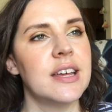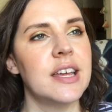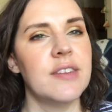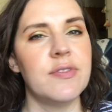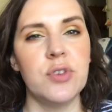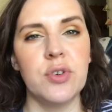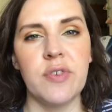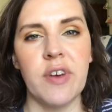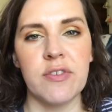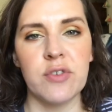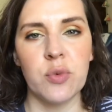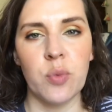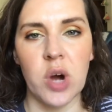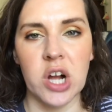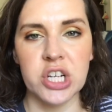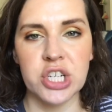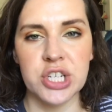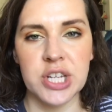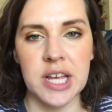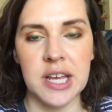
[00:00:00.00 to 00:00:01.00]
If you've ever
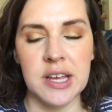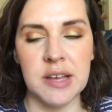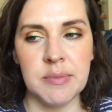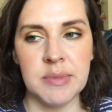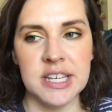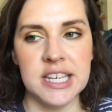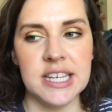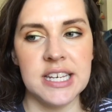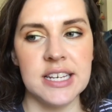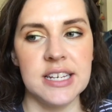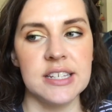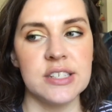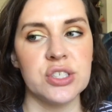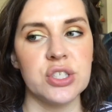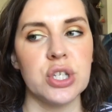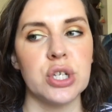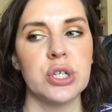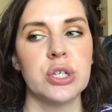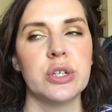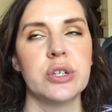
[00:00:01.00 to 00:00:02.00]
watched him, he
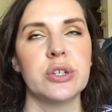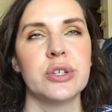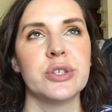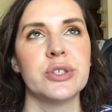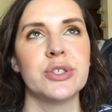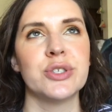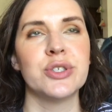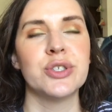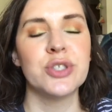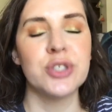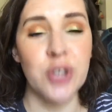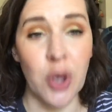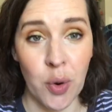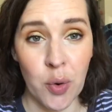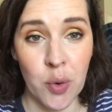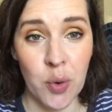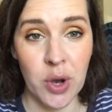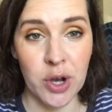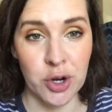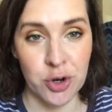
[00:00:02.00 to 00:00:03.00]
is
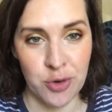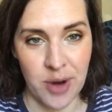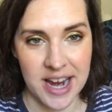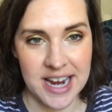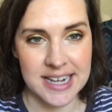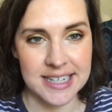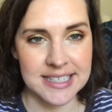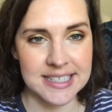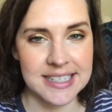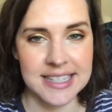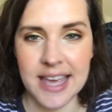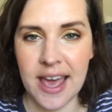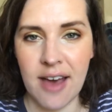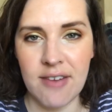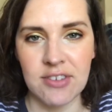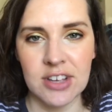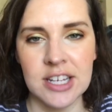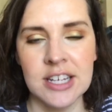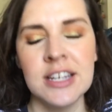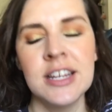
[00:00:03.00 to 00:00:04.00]
so great.
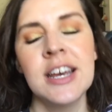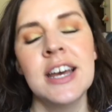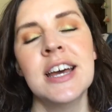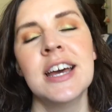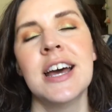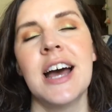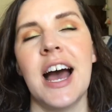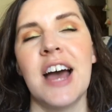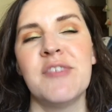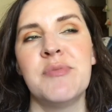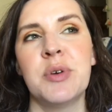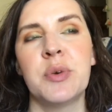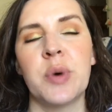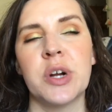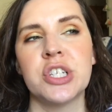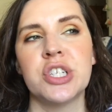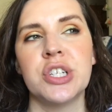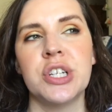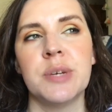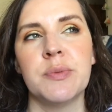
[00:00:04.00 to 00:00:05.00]
Kevin, I've been
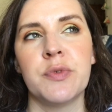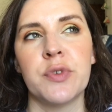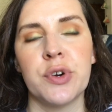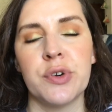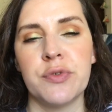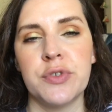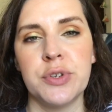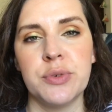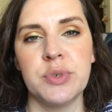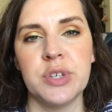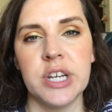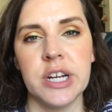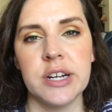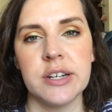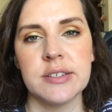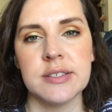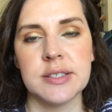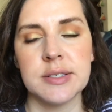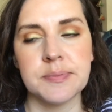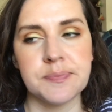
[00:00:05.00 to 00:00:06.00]
watching him for a few
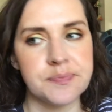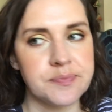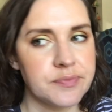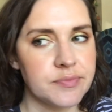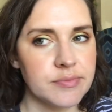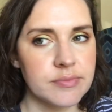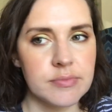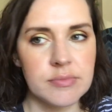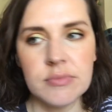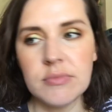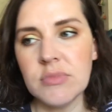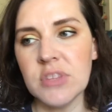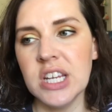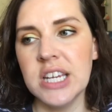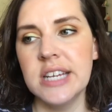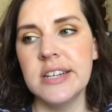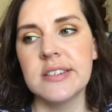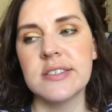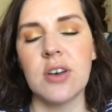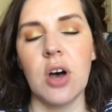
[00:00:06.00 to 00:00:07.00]
years.
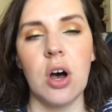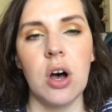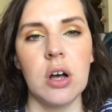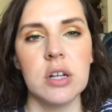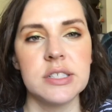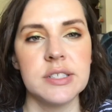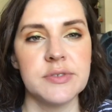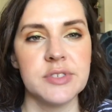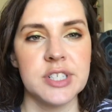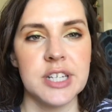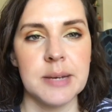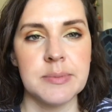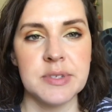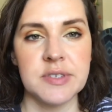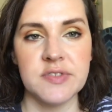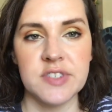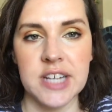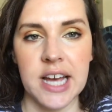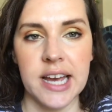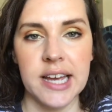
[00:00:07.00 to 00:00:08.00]
He does all different types
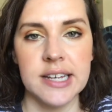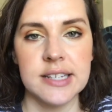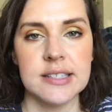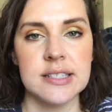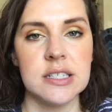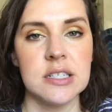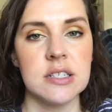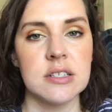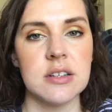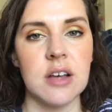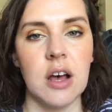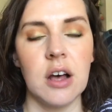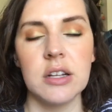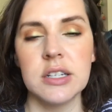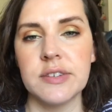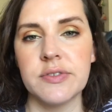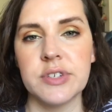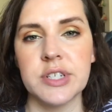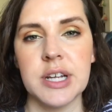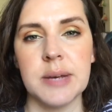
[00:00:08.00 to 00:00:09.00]
of diets. He does all
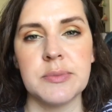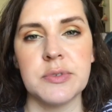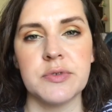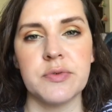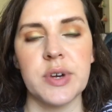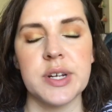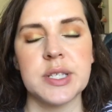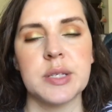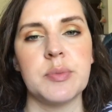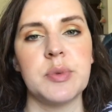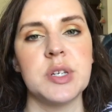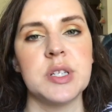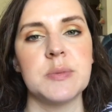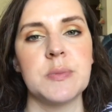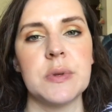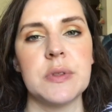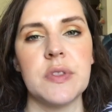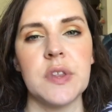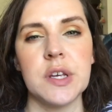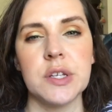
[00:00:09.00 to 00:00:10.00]
different types of recipes,
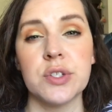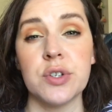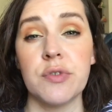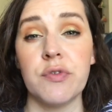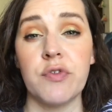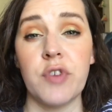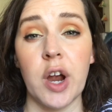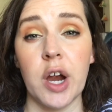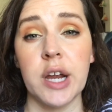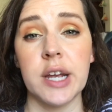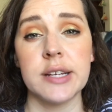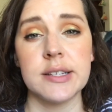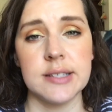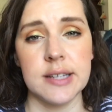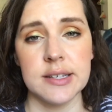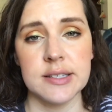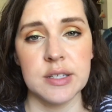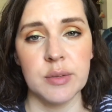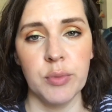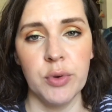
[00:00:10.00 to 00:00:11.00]
but things are very
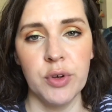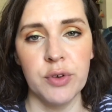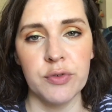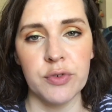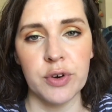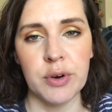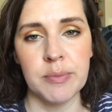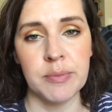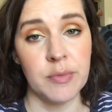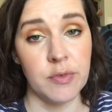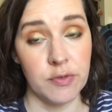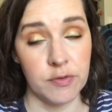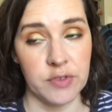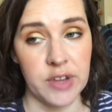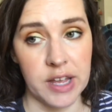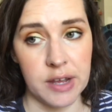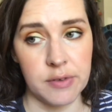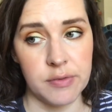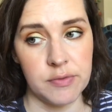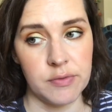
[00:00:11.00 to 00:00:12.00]
accessible for,
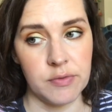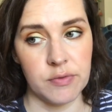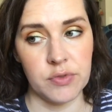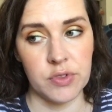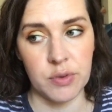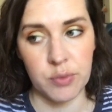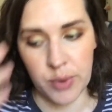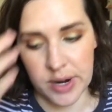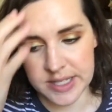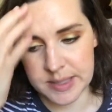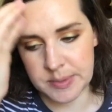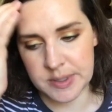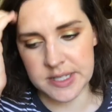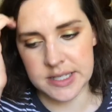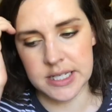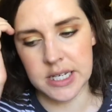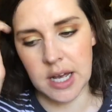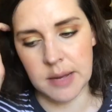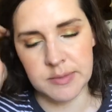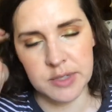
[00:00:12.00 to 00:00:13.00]
like, the
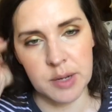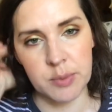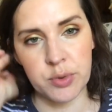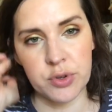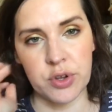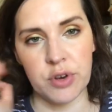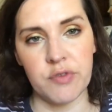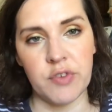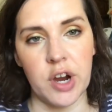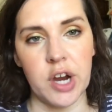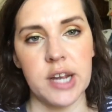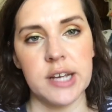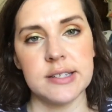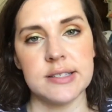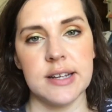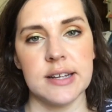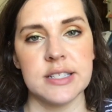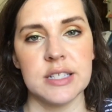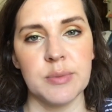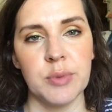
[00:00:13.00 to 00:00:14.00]
recipes he comes up with are very
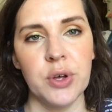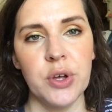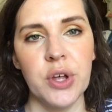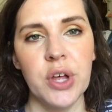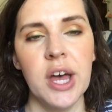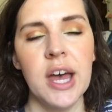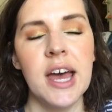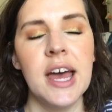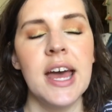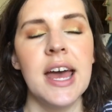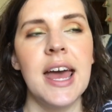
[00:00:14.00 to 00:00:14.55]
accessible.